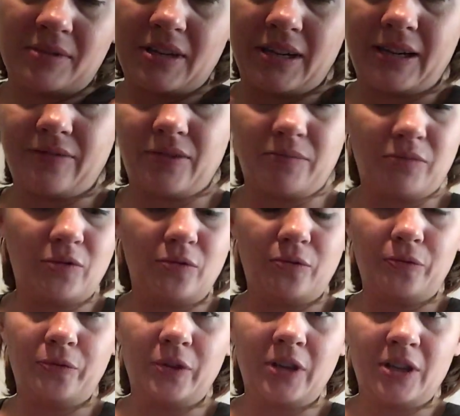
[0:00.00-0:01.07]
I'm gonna have to
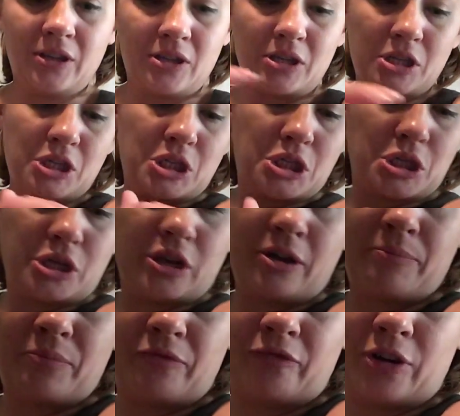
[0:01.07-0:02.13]
move
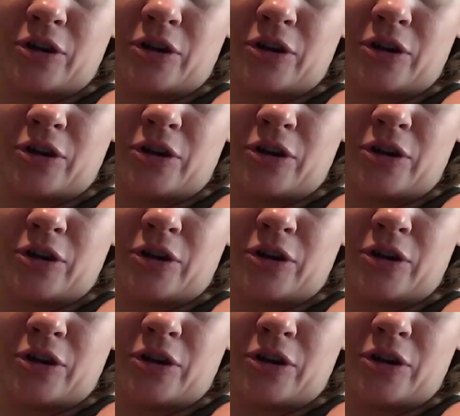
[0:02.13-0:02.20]
up